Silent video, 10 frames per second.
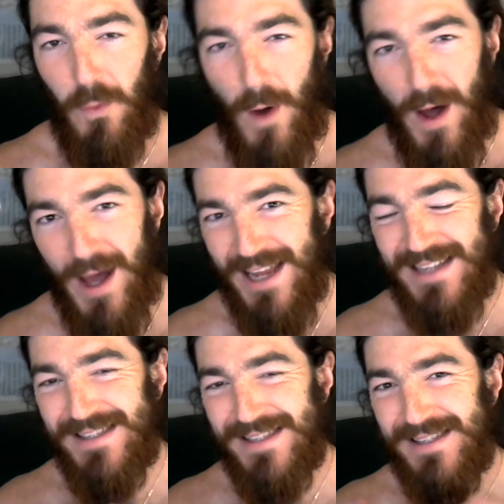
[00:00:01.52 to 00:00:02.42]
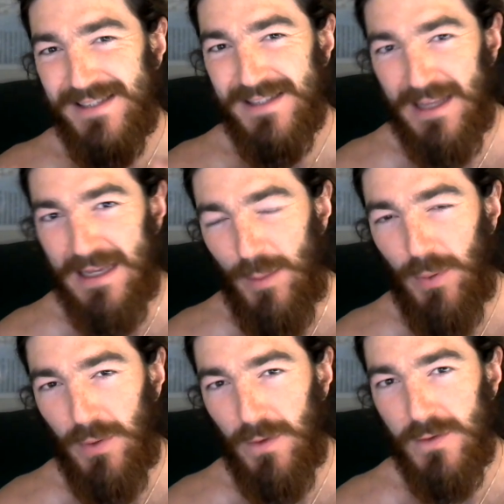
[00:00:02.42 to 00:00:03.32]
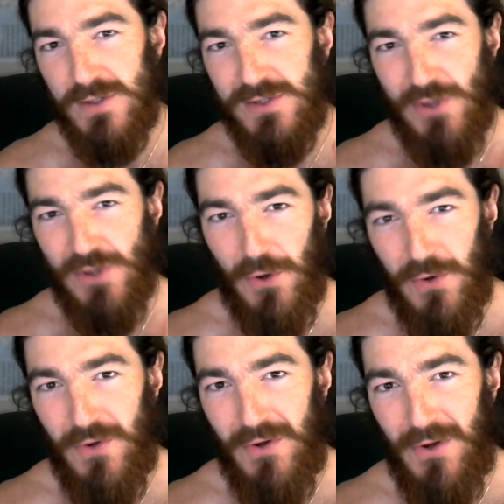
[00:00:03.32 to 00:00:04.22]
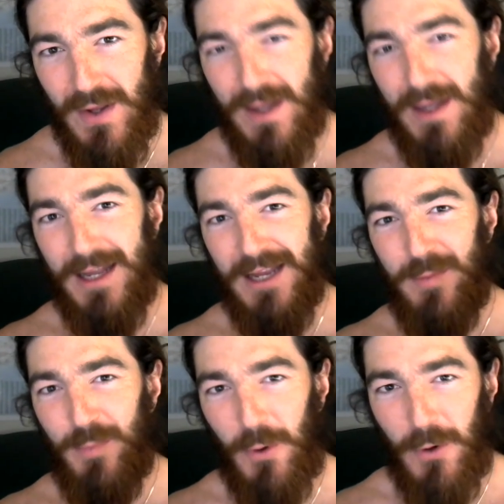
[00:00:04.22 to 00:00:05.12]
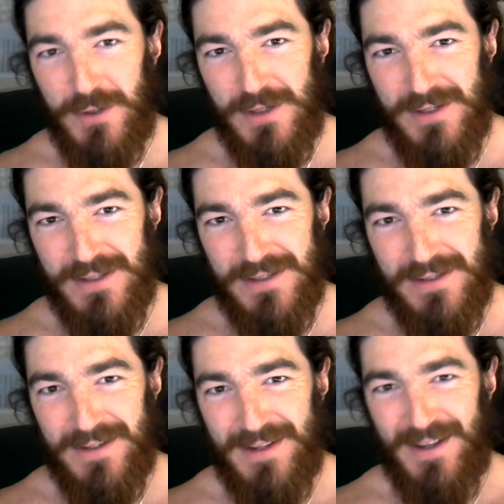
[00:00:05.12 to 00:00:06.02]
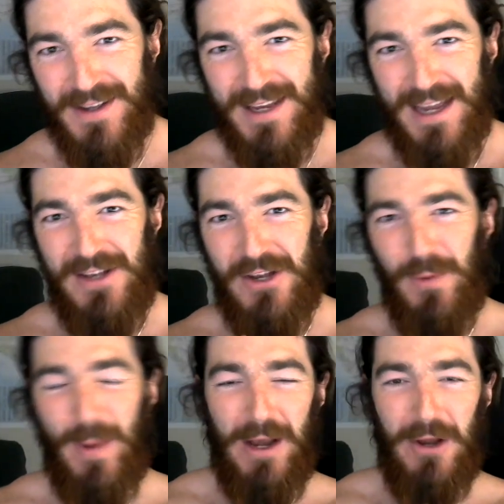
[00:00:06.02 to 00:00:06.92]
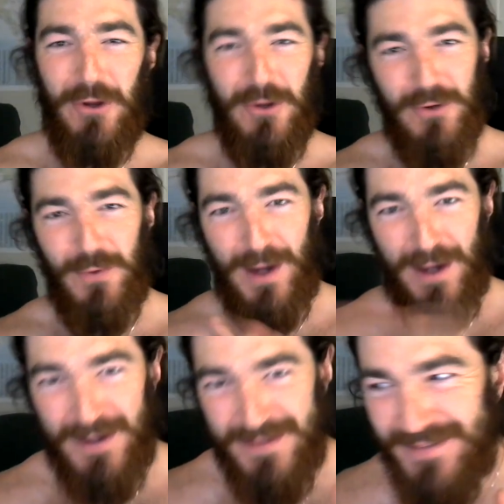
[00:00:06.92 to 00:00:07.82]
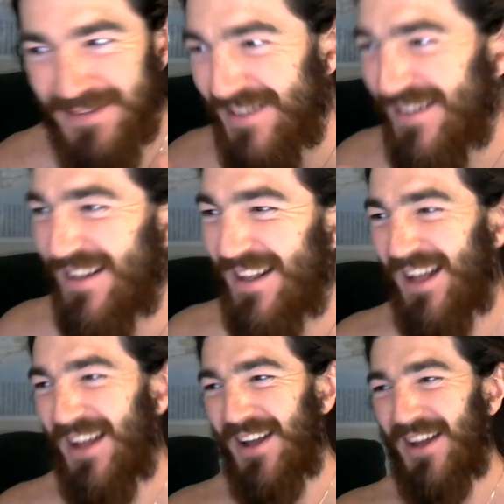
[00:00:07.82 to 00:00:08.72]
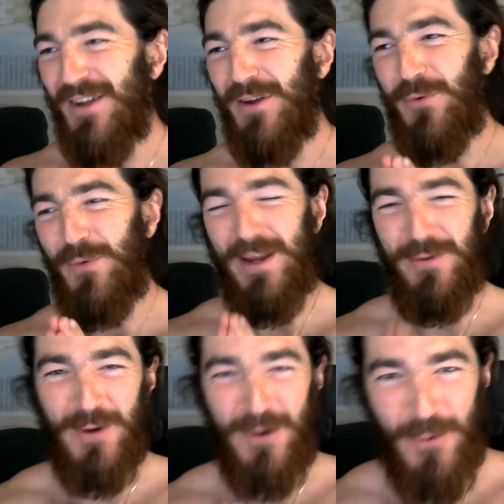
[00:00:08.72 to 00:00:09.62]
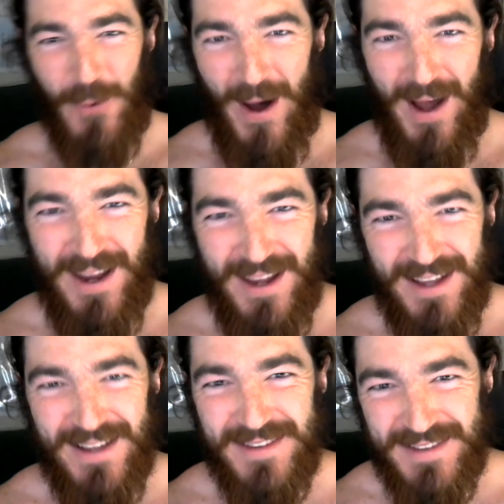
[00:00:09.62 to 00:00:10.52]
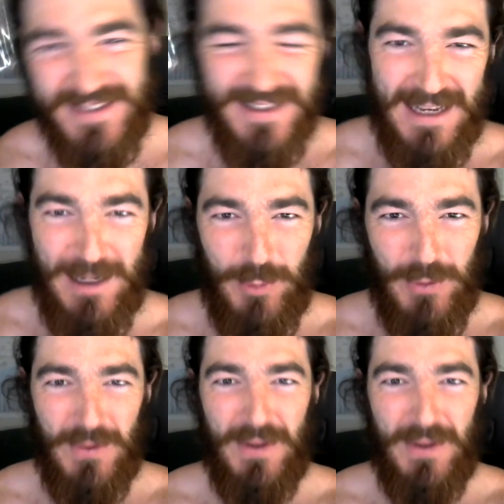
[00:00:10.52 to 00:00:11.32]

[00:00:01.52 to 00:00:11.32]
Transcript: Why is sleep so important? Okay, no matter who you are, we require sleep.